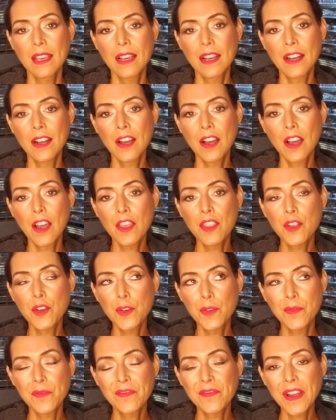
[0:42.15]
other
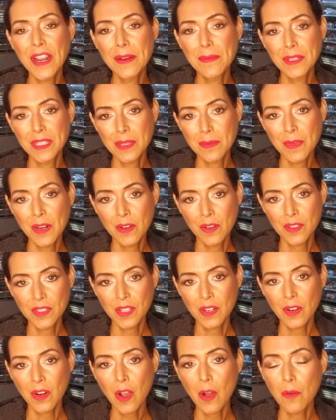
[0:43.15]
vitamins and minerals that
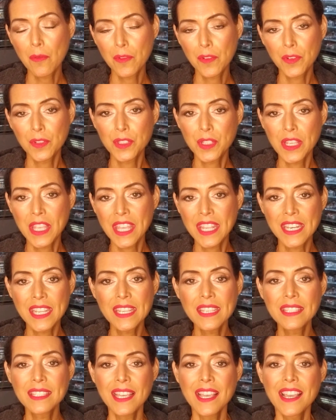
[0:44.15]
are helpful to kitties.